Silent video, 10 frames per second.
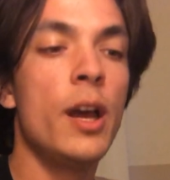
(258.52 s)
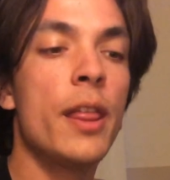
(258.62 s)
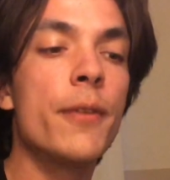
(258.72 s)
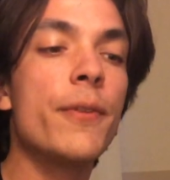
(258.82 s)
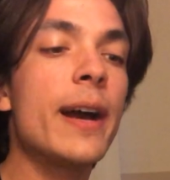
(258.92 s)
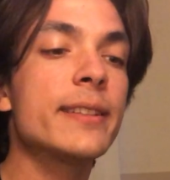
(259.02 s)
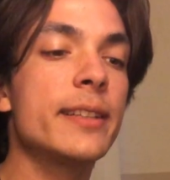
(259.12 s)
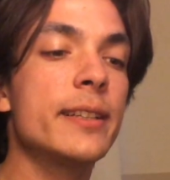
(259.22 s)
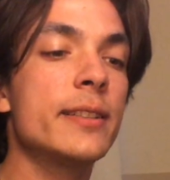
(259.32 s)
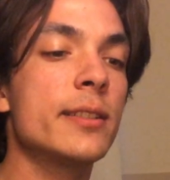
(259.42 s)
The fact
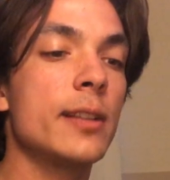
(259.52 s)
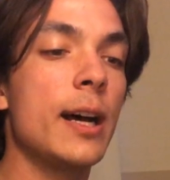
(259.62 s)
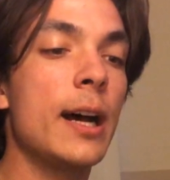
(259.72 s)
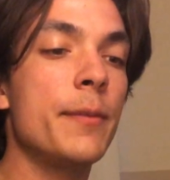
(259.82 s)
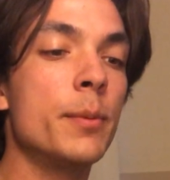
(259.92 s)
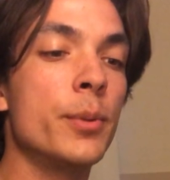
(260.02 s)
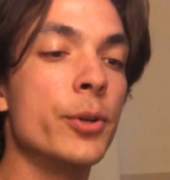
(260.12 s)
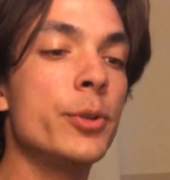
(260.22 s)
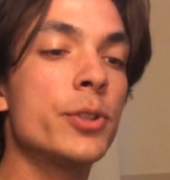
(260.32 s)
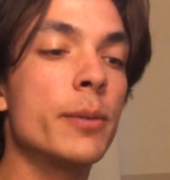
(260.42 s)
is, I've been
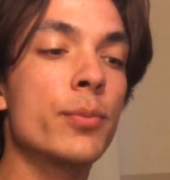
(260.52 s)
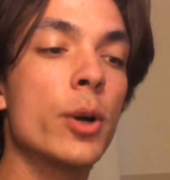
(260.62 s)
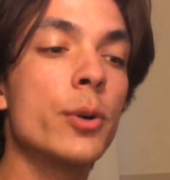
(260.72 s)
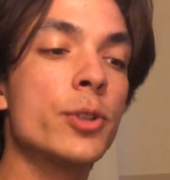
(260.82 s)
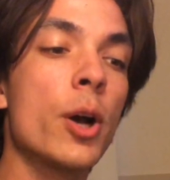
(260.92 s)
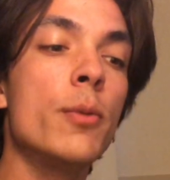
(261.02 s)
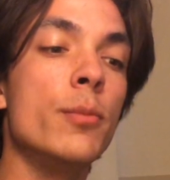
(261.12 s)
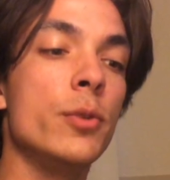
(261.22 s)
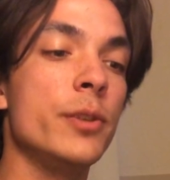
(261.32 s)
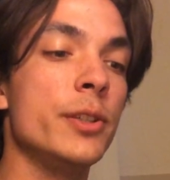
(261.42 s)
producing prose home
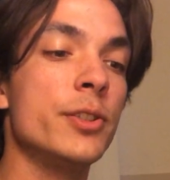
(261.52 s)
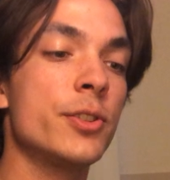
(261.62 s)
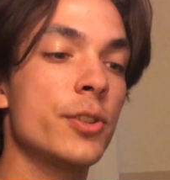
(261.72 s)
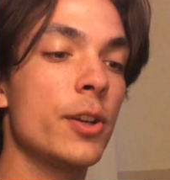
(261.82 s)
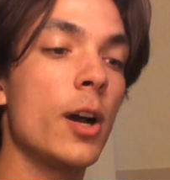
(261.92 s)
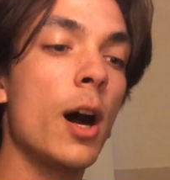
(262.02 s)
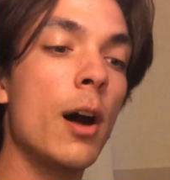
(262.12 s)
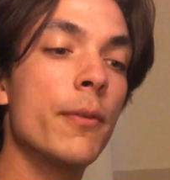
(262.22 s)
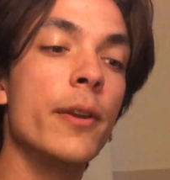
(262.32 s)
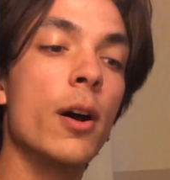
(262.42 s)
movies,
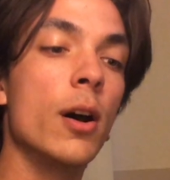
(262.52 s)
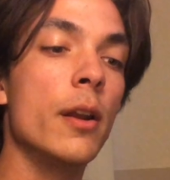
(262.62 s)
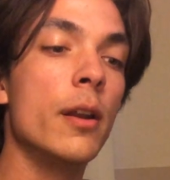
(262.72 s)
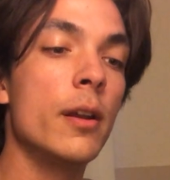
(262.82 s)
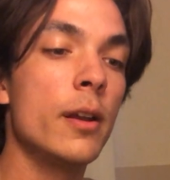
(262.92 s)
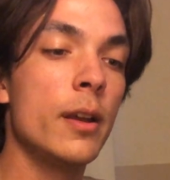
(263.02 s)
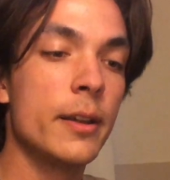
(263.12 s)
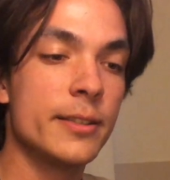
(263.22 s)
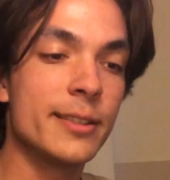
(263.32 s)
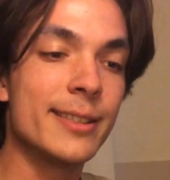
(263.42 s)
off and on,
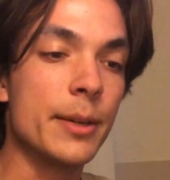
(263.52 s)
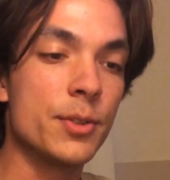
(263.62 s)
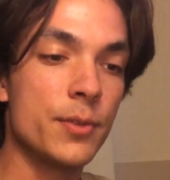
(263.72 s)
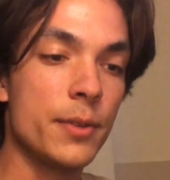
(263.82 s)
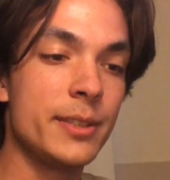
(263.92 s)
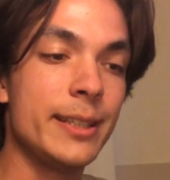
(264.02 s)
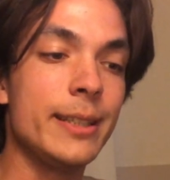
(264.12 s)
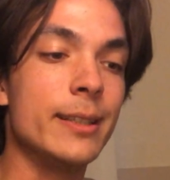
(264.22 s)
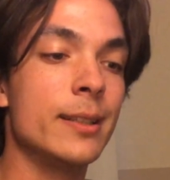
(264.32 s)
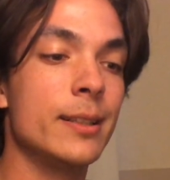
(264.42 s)
since I was
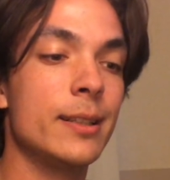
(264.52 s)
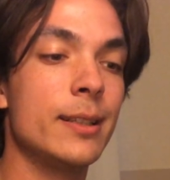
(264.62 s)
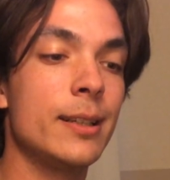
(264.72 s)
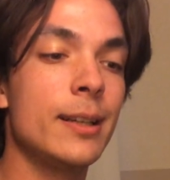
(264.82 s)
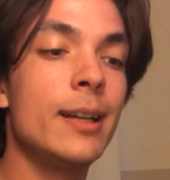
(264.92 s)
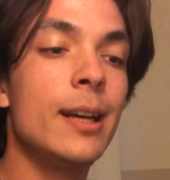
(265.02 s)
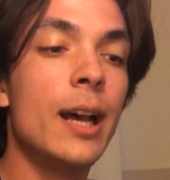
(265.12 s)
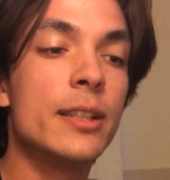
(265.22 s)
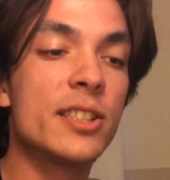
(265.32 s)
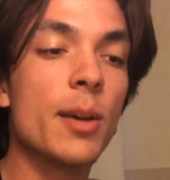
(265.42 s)
15.
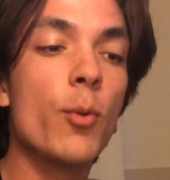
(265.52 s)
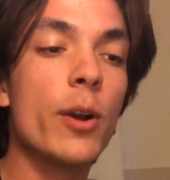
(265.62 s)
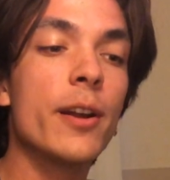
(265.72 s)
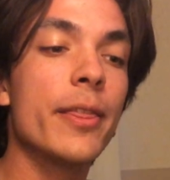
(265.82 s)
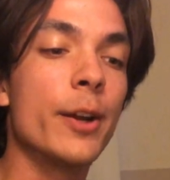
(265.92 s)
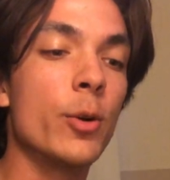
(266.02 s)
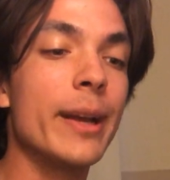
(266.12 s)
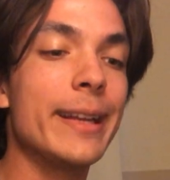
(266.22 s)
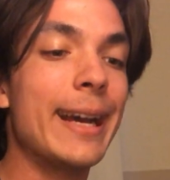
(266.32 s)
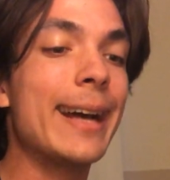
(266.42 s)
Somewhere in The
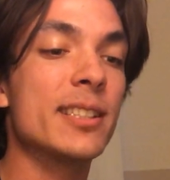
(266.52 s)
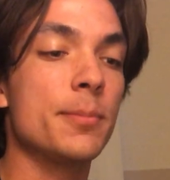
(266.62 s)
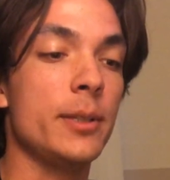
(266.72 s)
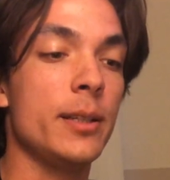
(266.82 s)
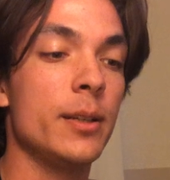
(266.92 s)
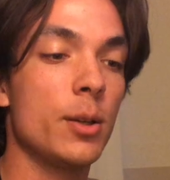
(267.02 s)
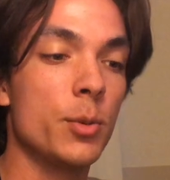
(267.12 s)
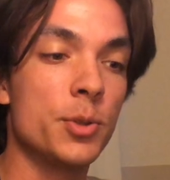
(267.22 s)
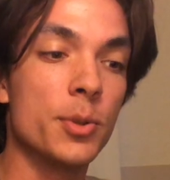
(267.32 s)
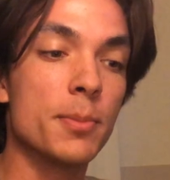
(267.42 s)
Great Gatsby,
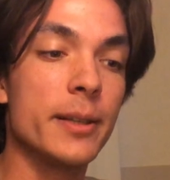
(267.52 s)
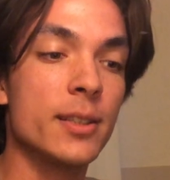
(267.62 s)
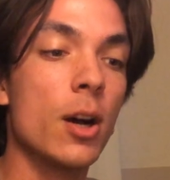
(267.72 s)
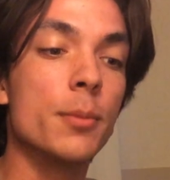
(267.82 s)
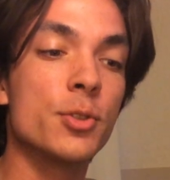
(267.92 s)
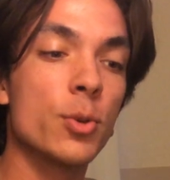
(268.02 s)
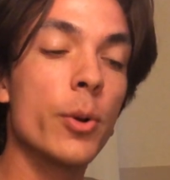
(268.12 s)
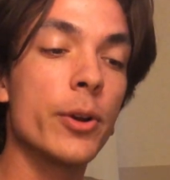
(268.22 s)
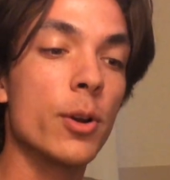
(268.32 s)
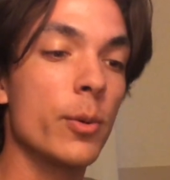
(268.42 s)
which was my Tom
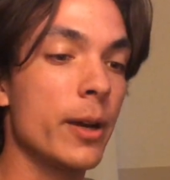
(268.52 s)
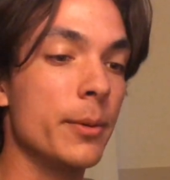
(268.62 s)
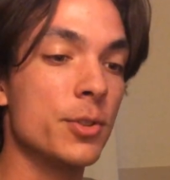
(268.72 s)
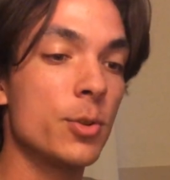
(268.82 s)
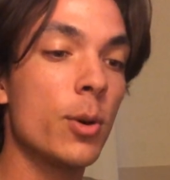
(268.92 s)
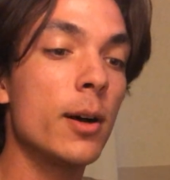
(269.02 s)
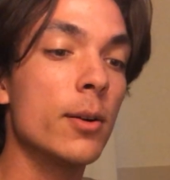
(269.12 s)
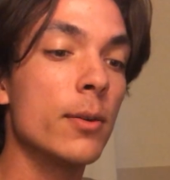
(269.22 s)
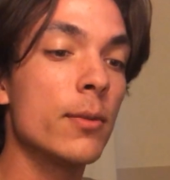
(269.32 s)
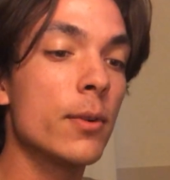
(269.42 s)
Sawyer when I was 12,